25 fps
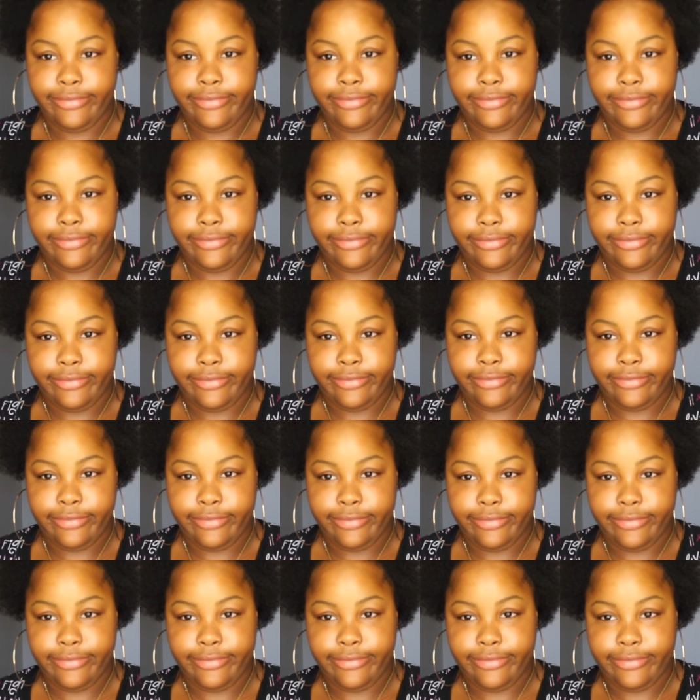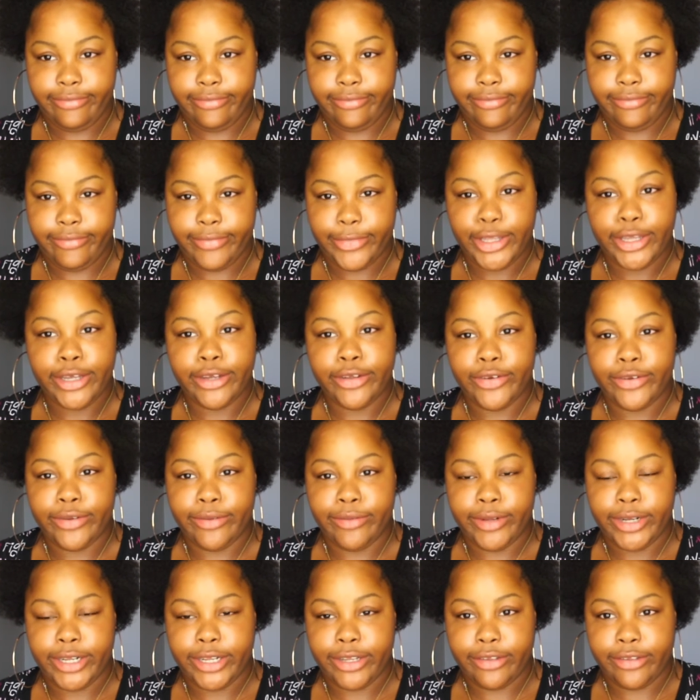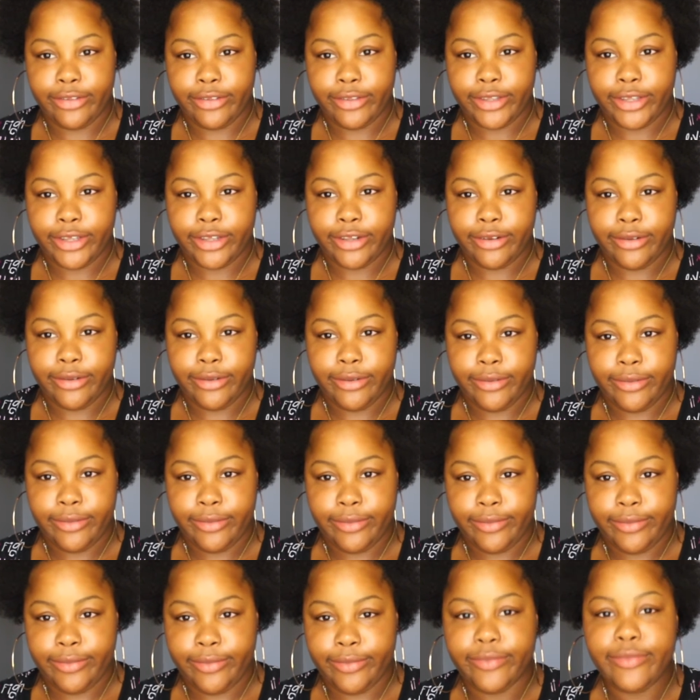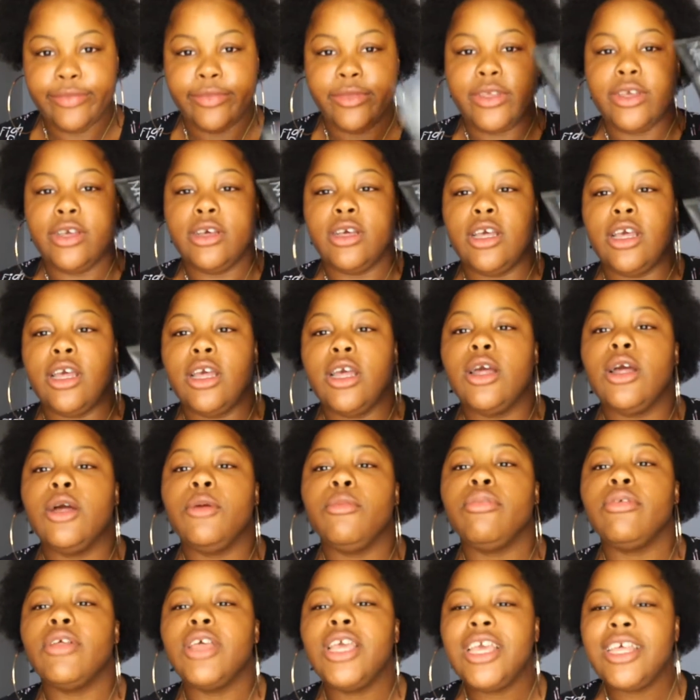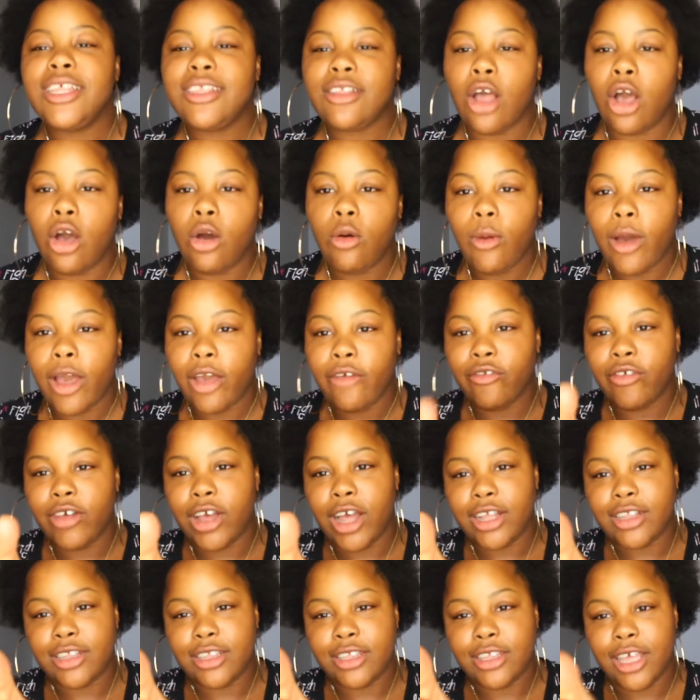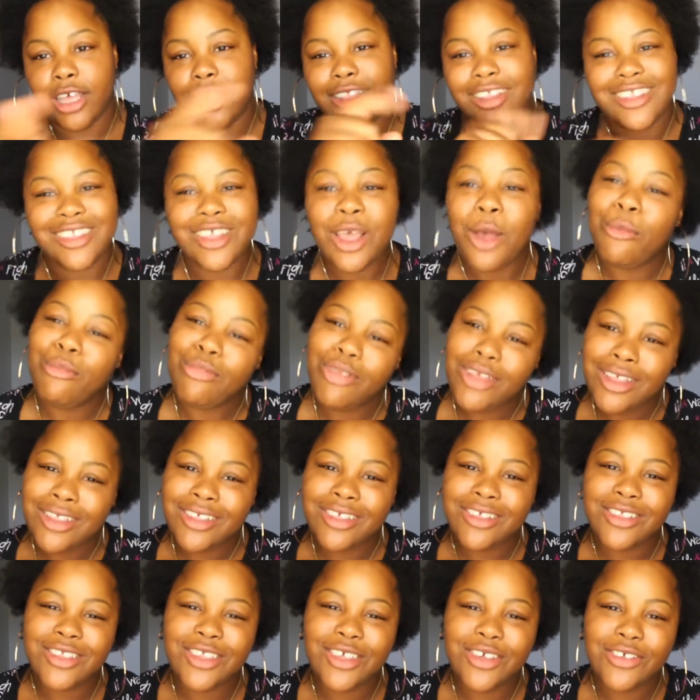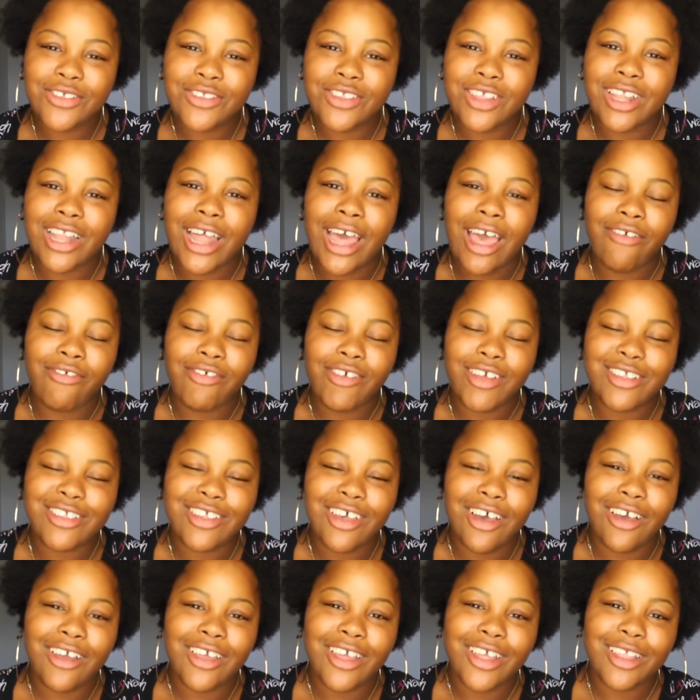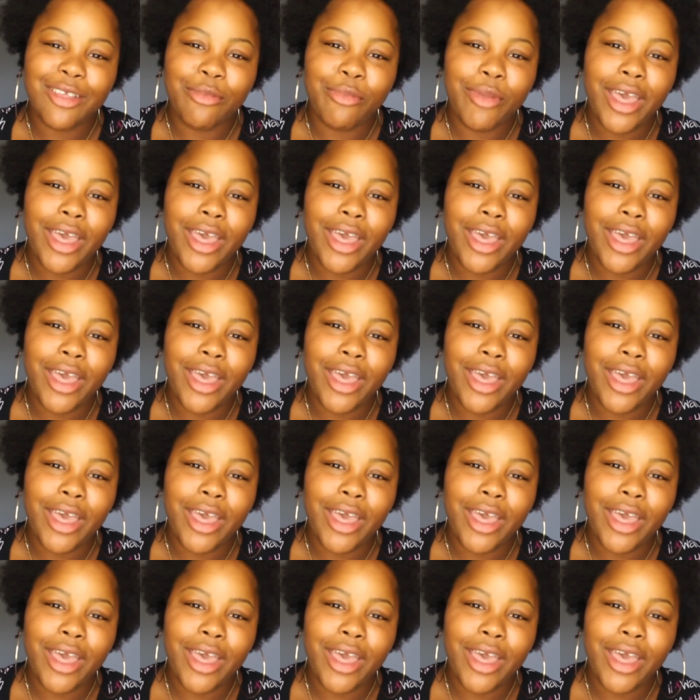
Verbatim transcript: I don't know what I just said. Please, oh, I forgot to say this. Please excuse the laughing and talking in the